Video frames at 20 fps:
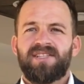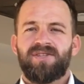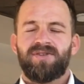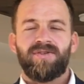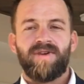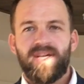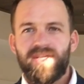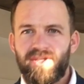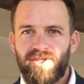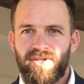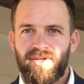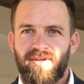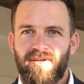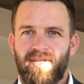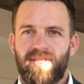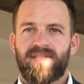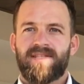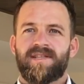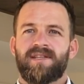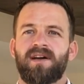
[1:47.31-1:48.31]
dress
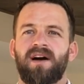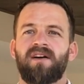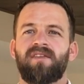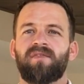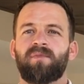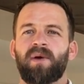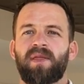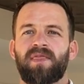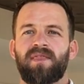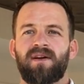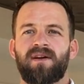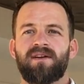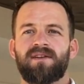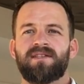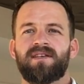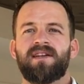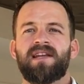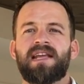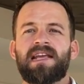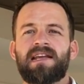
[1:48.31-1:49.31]
shirt and stuff, but
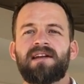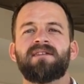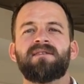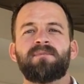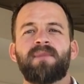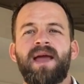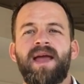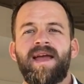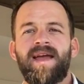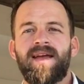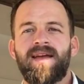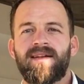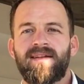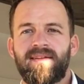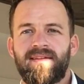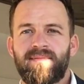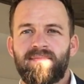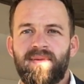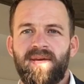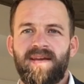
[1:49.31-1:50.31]
there's an inner man
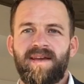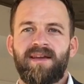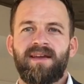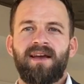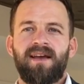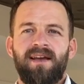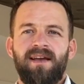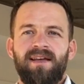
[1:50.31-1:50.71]
in me,